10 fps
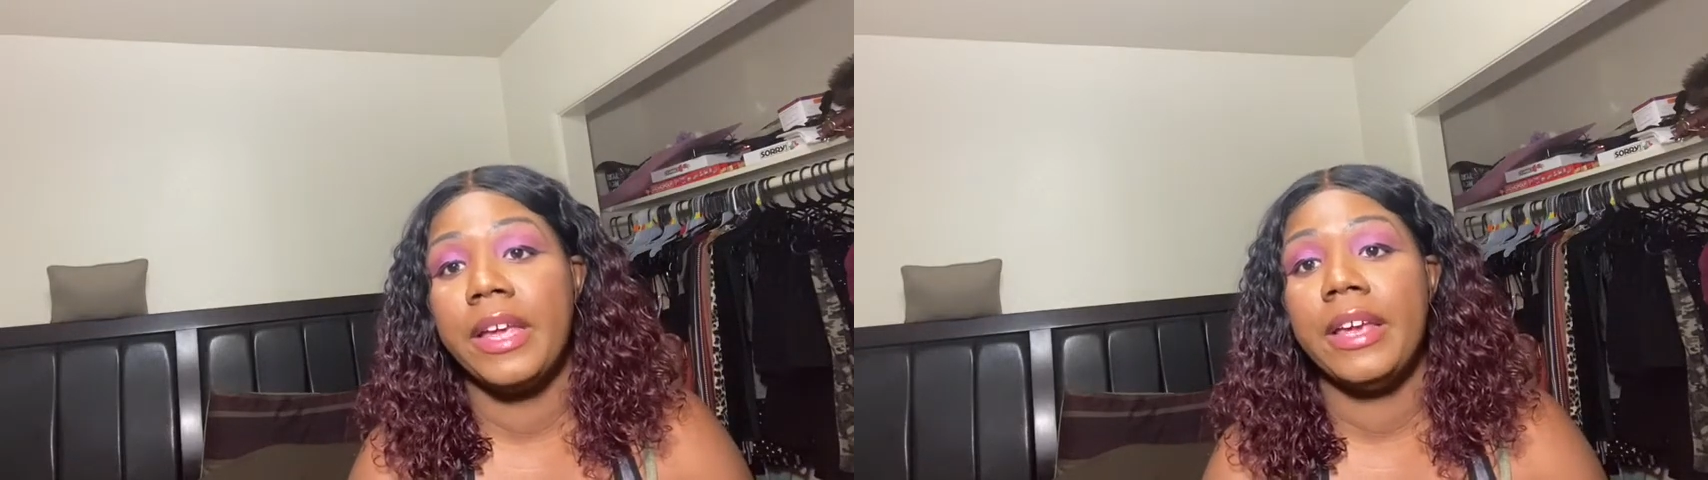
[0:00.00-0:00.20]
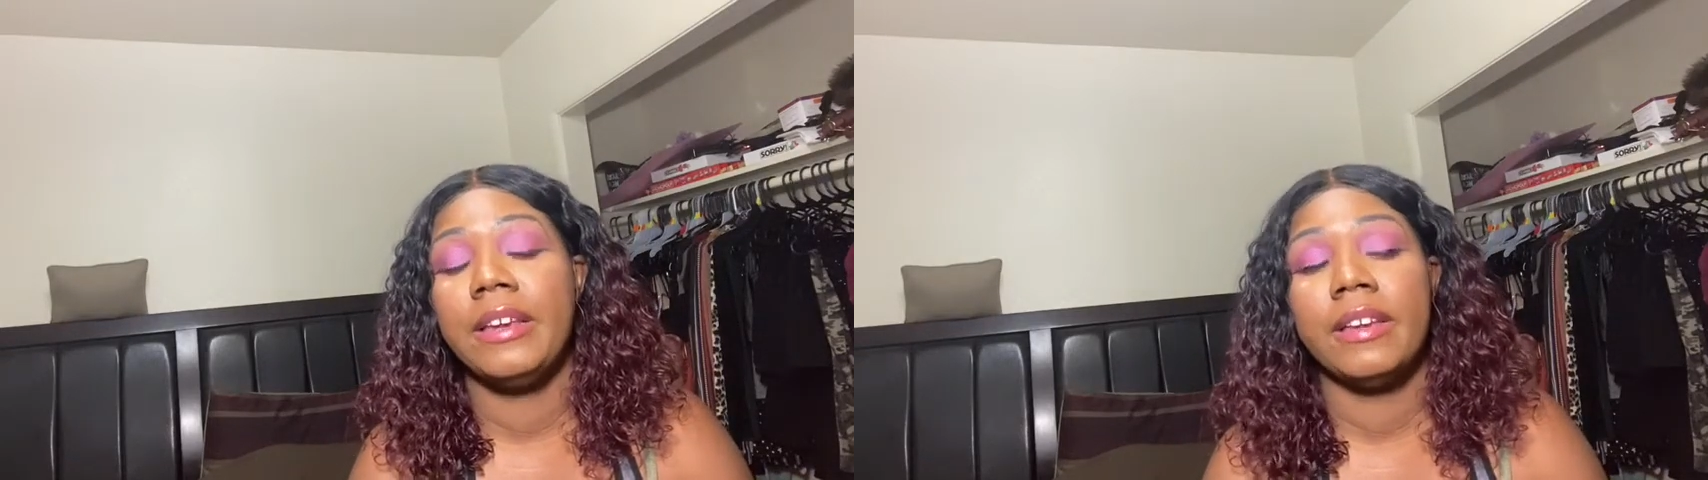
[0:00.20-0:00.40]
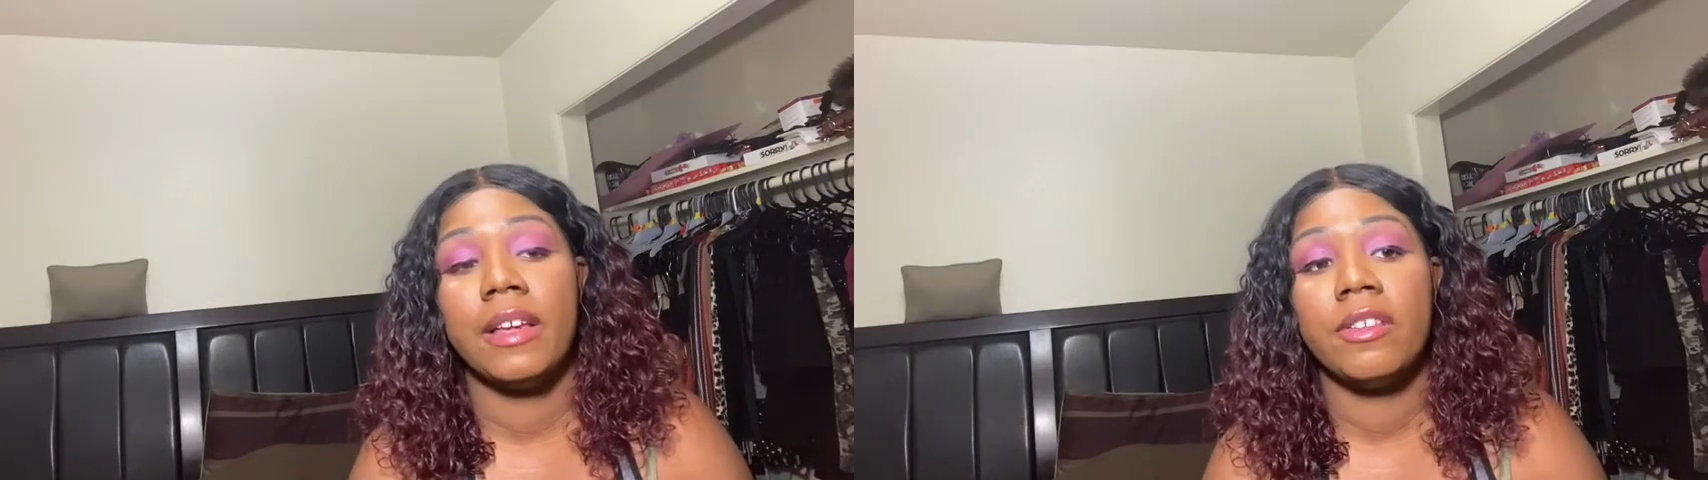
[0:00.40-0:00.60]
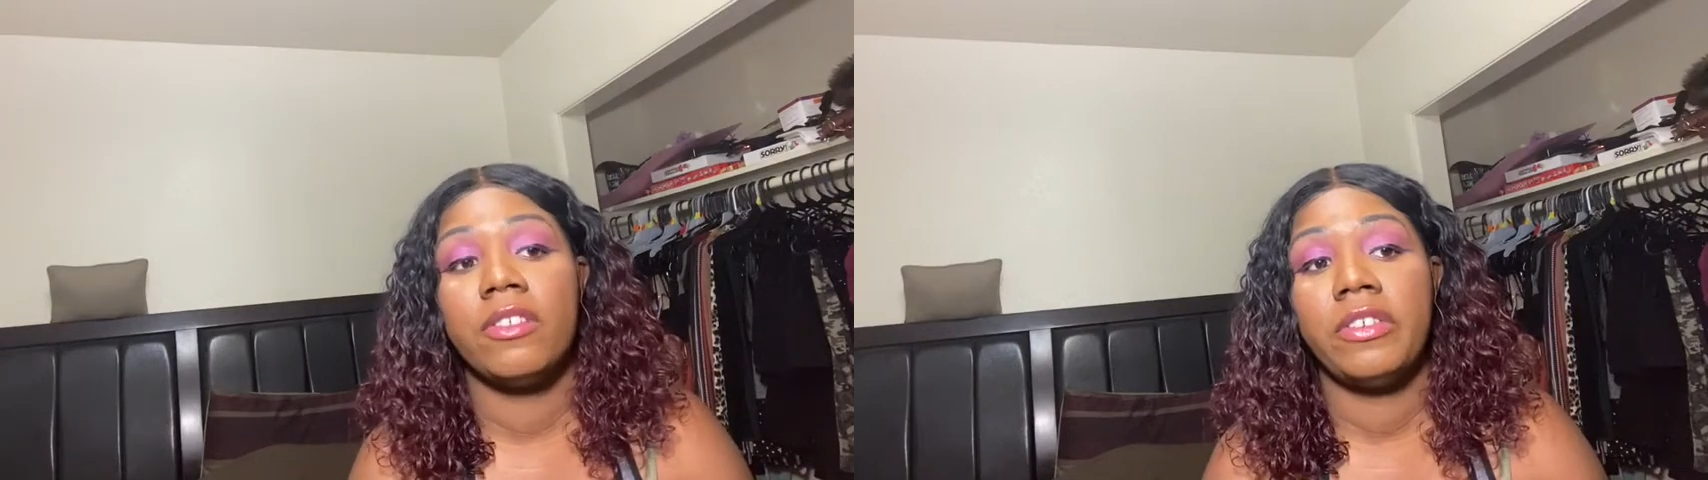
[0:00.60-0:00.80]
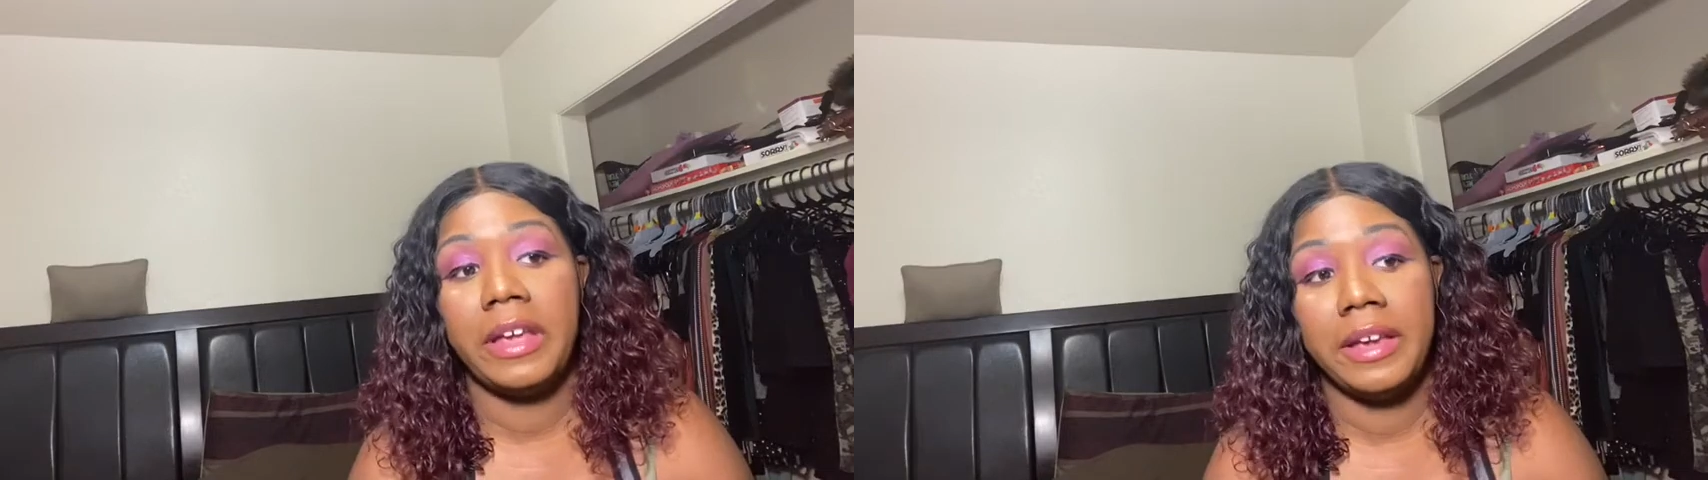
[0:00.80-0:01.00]
It does
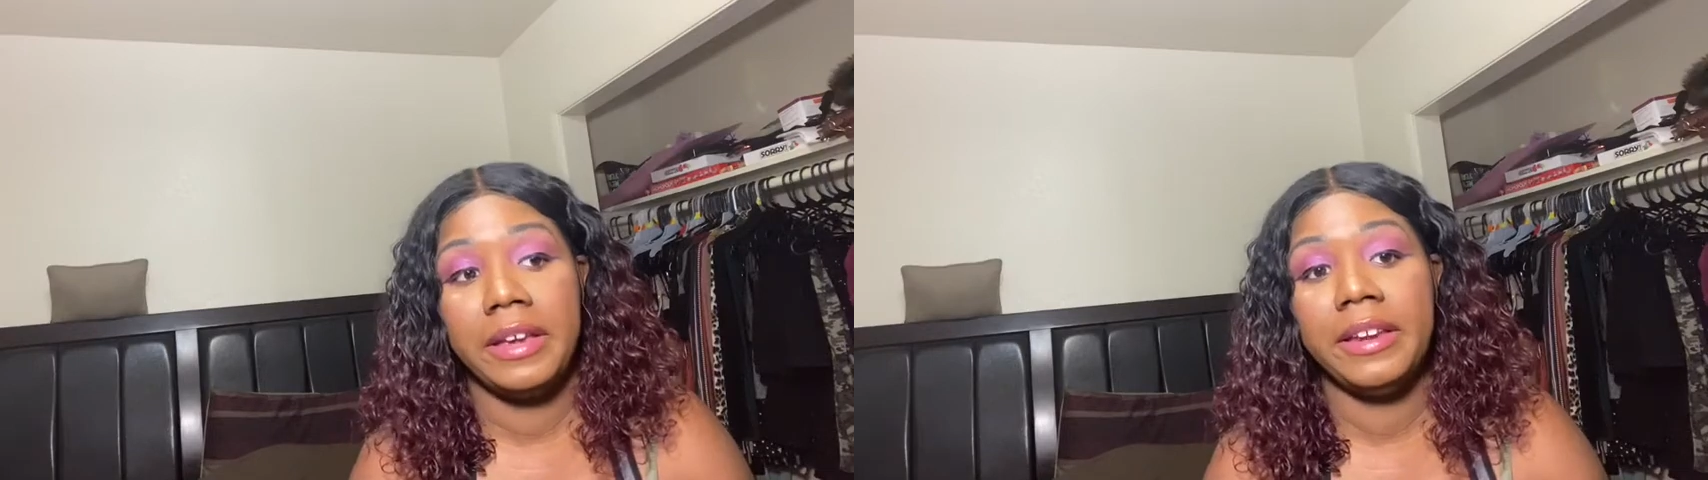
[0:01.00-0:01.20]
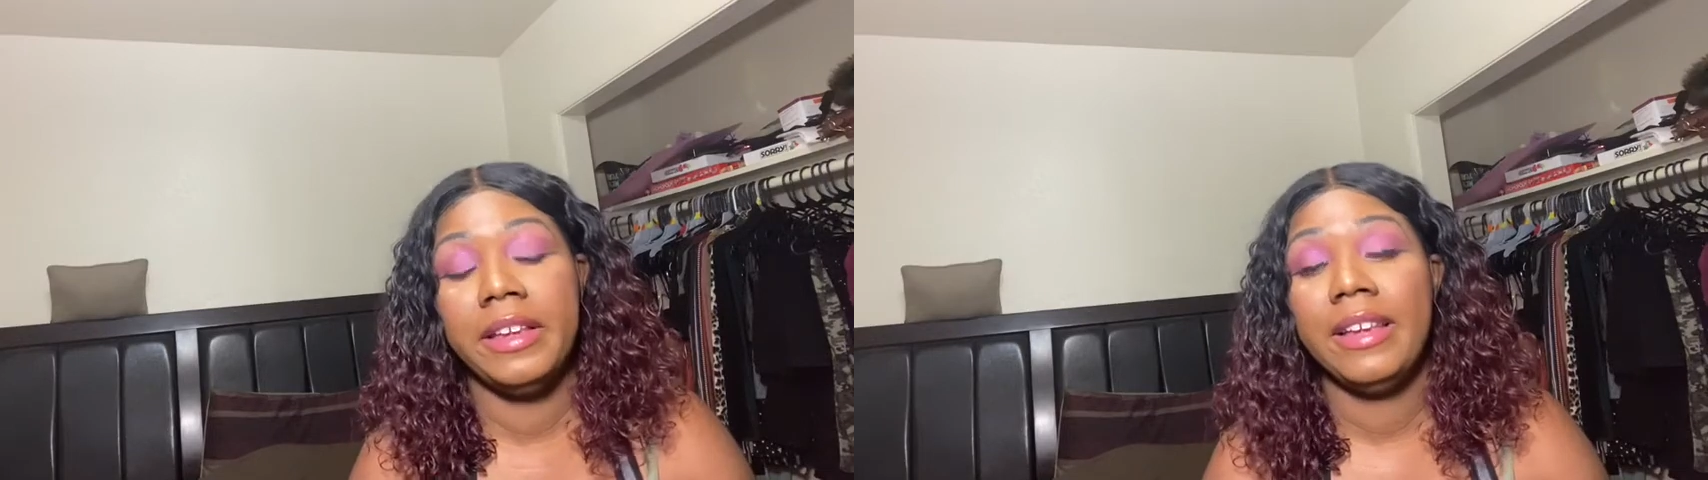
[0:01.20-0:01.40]
shed.